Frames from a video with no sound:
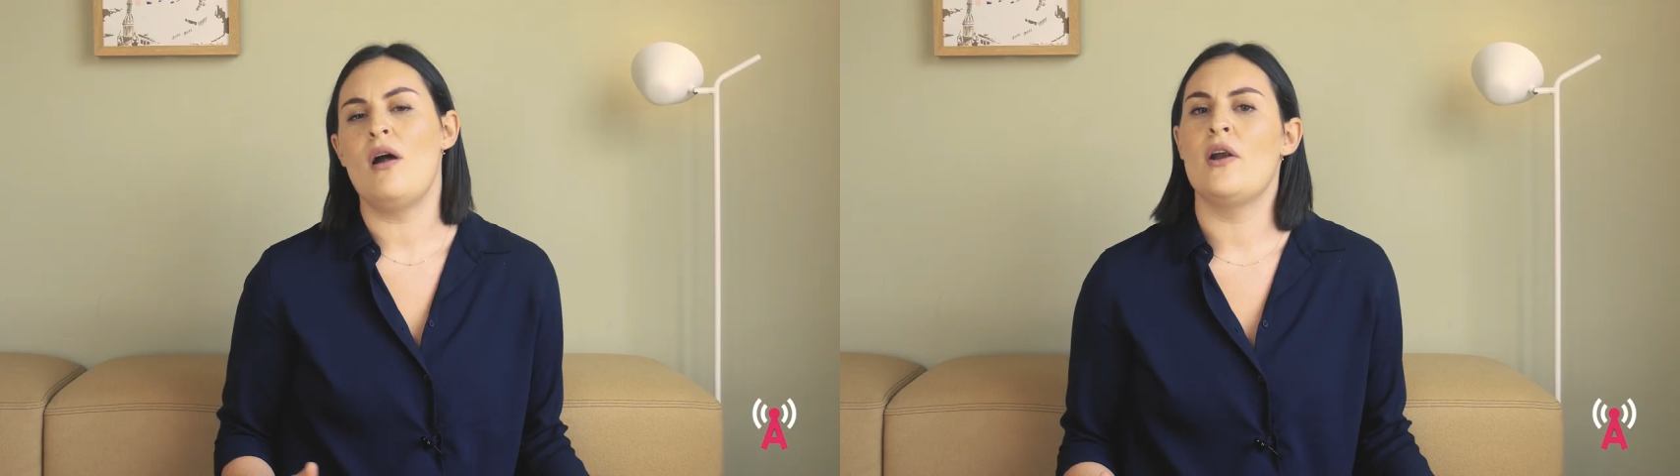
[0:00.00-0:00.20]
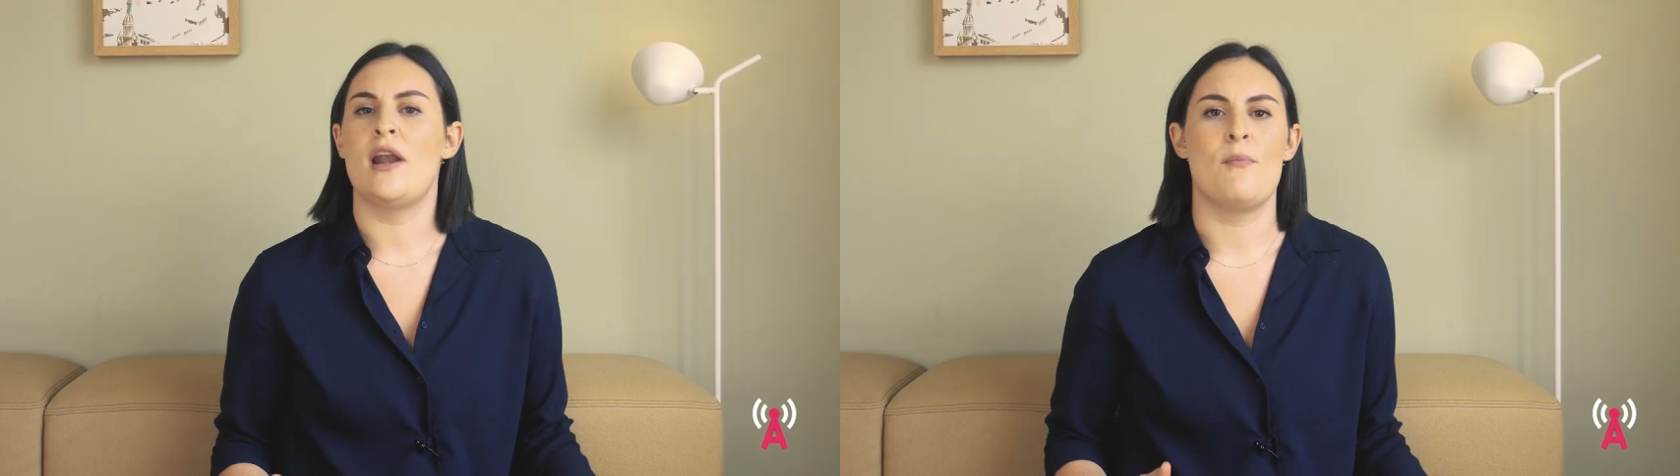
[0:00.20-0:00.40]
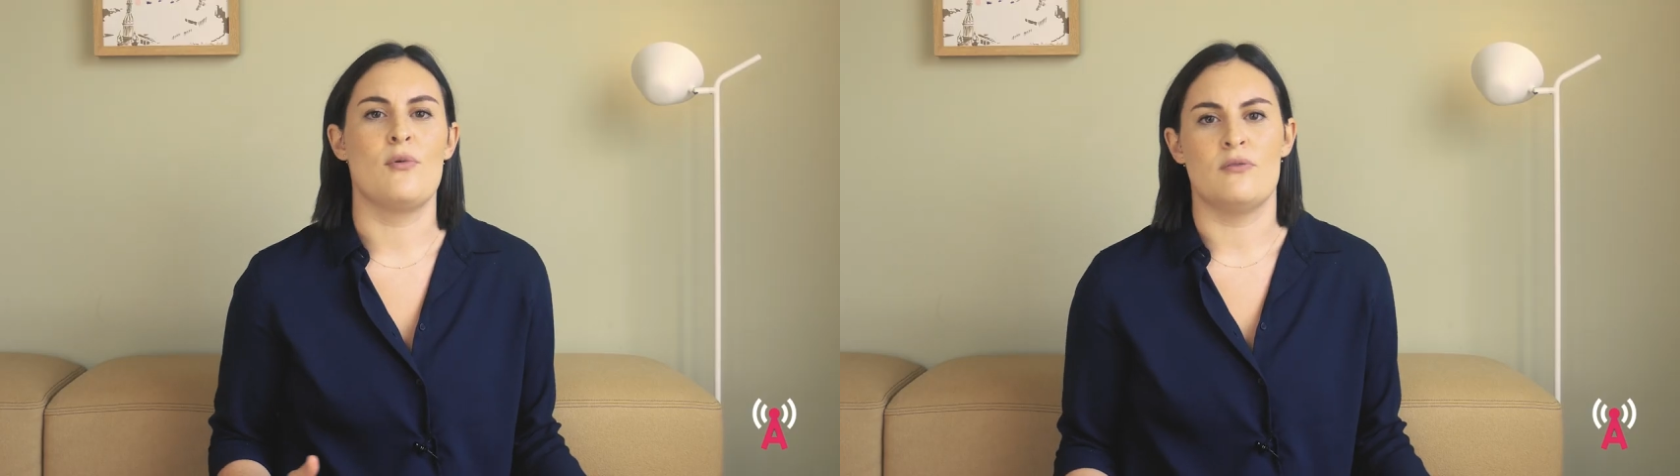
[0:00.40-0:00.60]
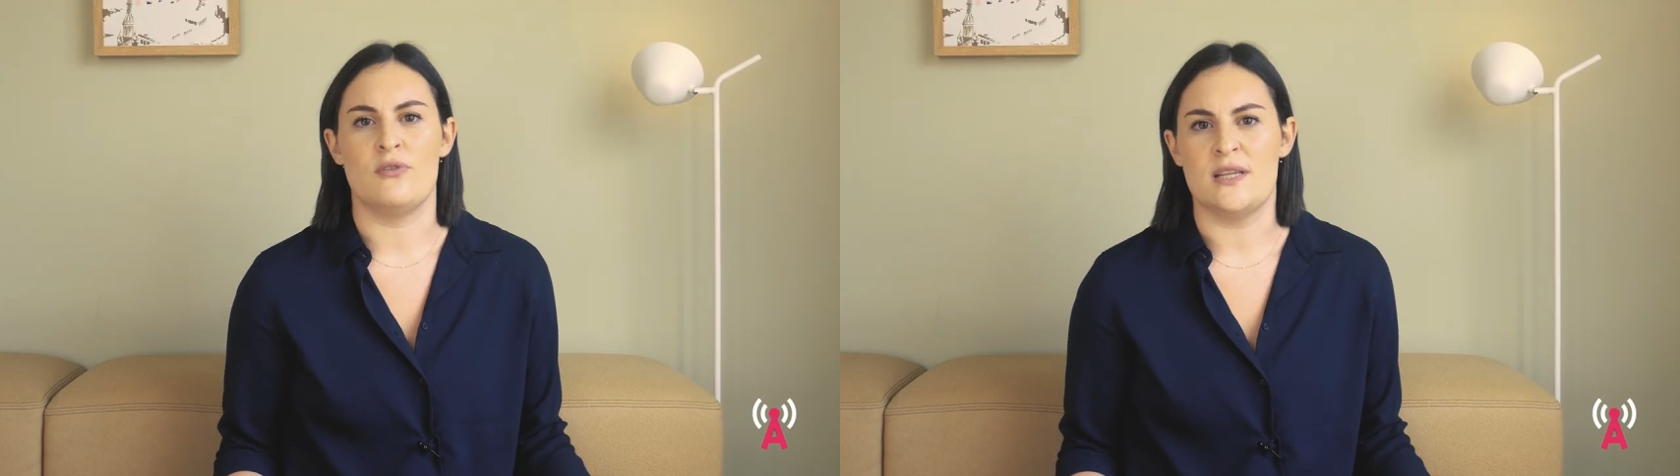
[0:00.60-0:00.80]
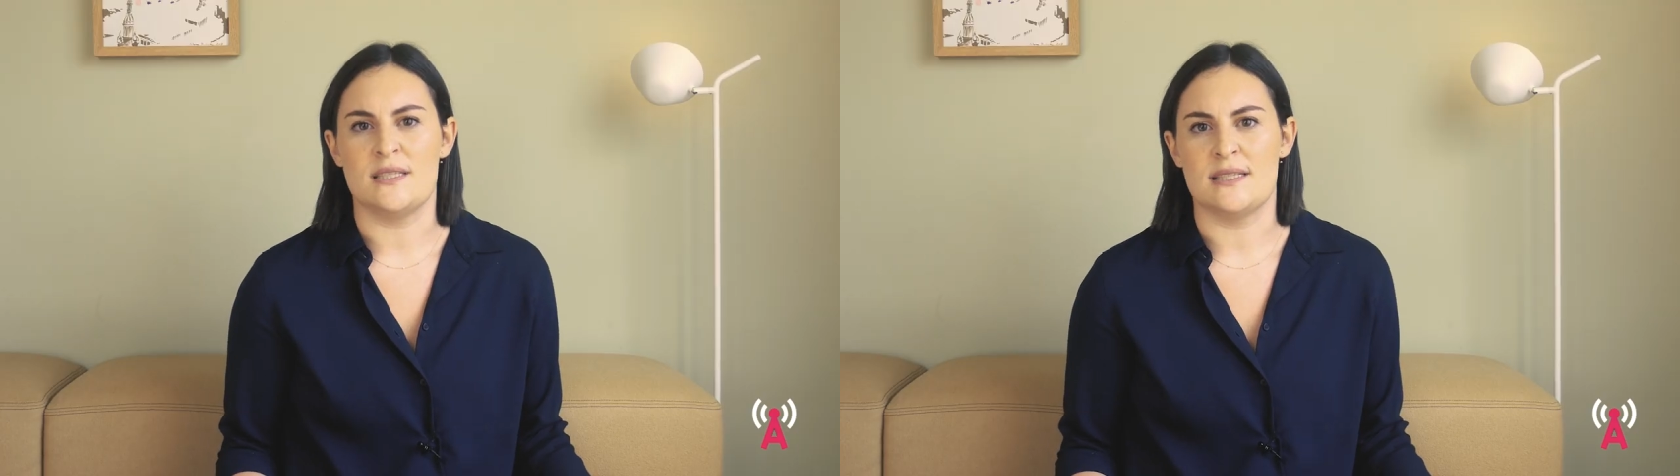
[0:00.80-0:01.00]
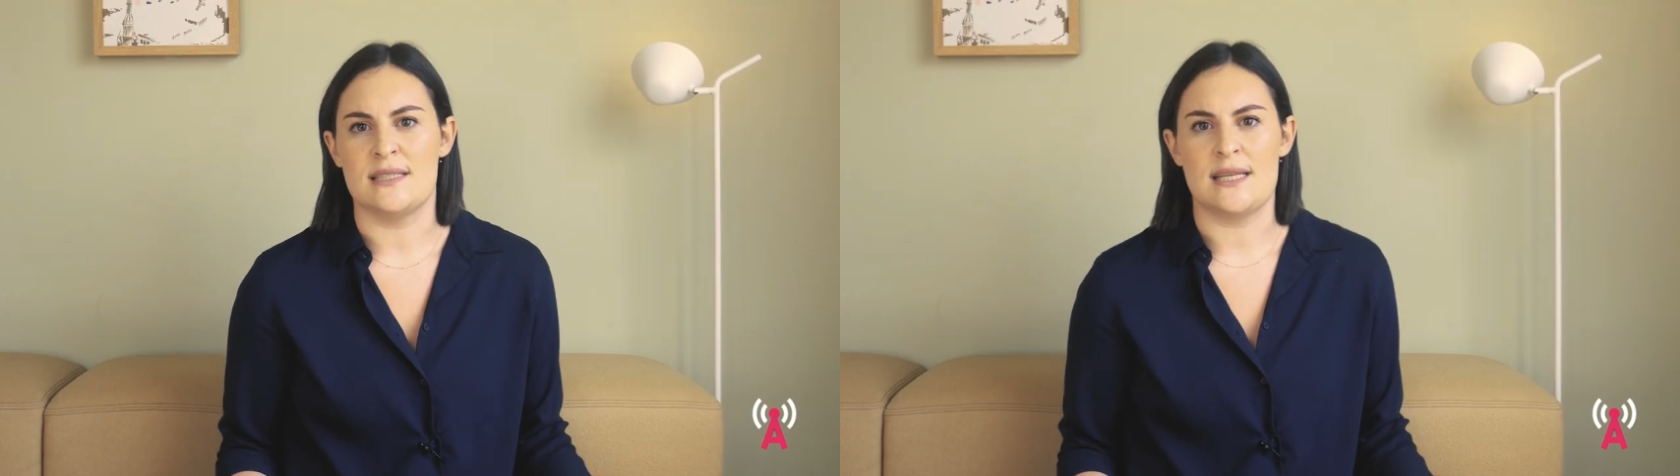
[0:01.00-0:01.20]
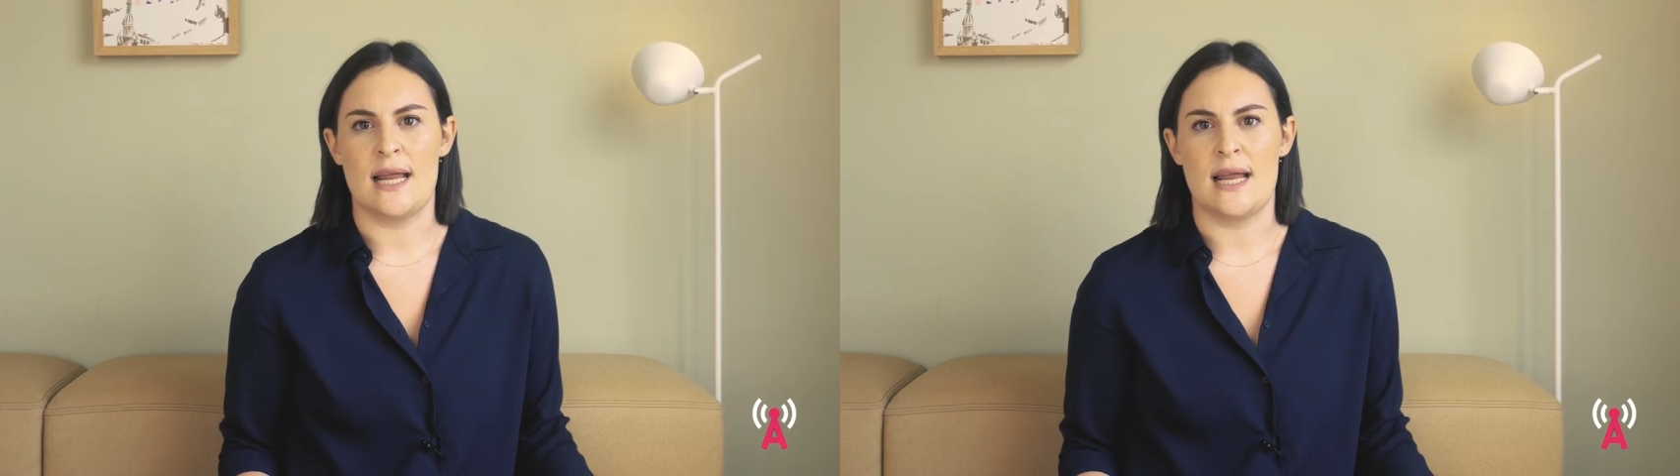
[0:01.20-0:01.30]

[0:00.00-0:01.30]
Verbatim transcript: are a number of reasons,